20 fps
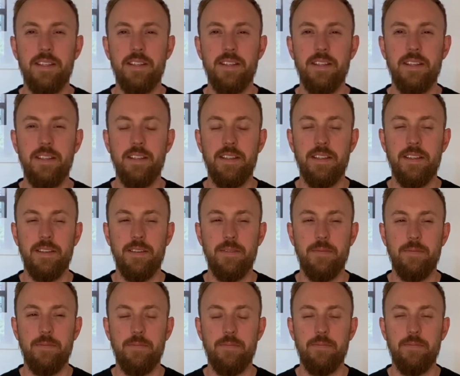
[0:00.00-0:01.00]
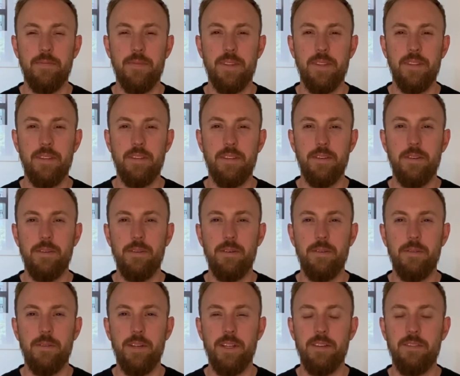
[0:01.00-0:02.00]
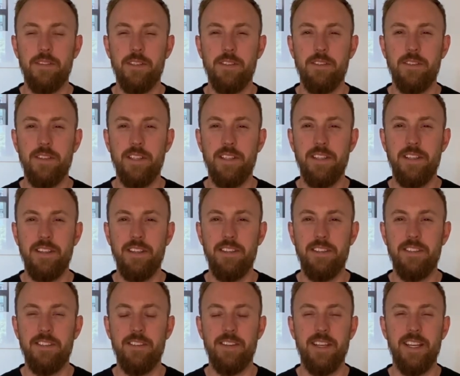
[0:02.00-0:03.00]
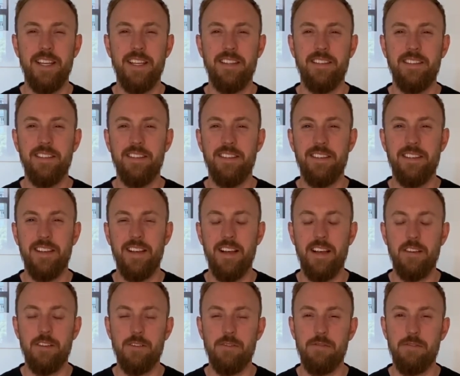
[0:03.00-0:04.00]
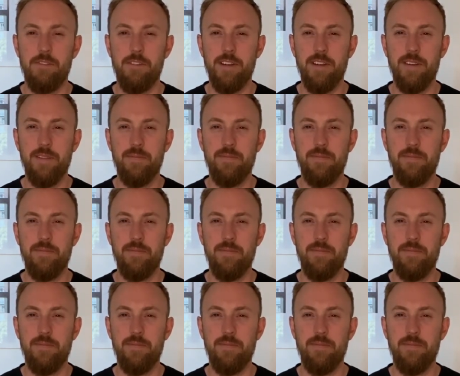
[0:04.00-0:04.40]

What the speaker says: Yeah. So whatever you need, it's okay to ask for it.